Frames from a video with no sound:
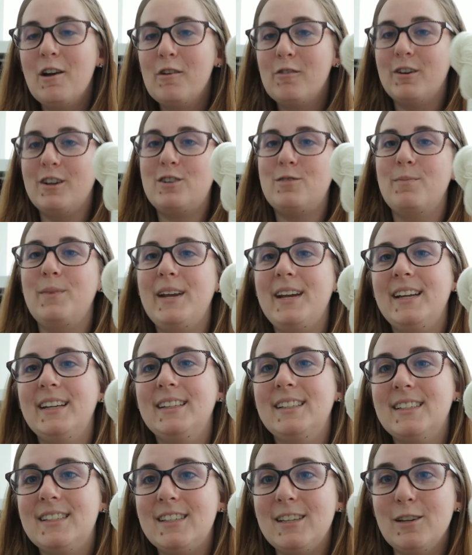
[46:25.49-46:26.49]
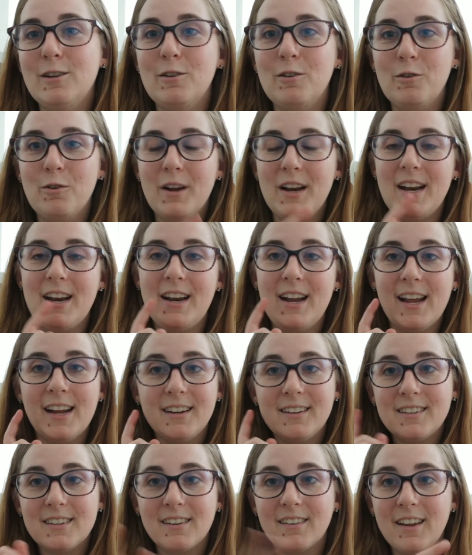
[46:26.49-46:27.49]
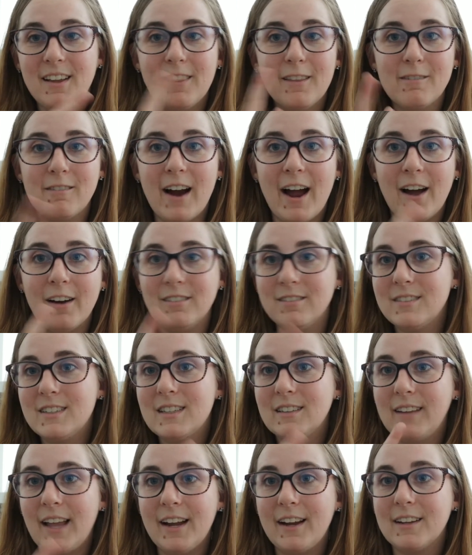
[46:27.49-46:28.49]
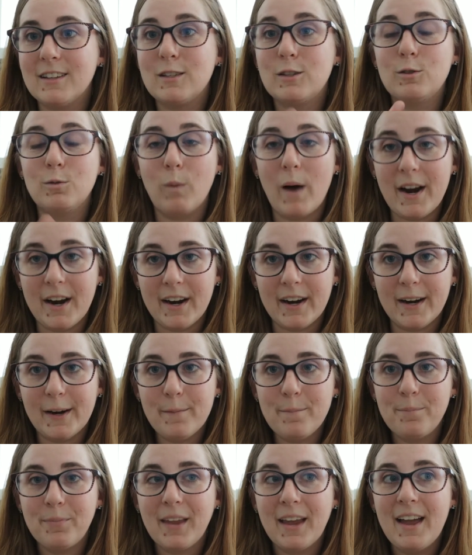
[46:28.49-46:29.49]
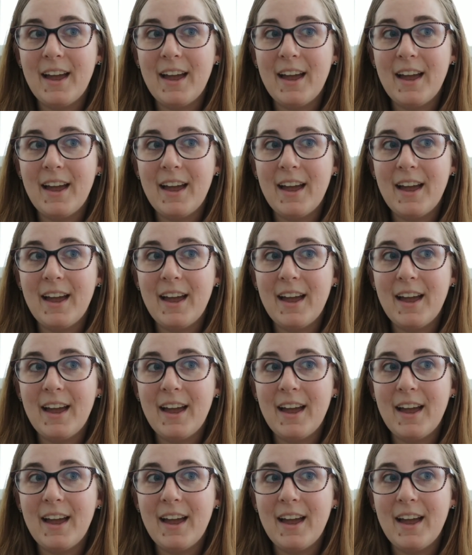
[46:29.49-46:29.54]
which means you knit in the round like a sweater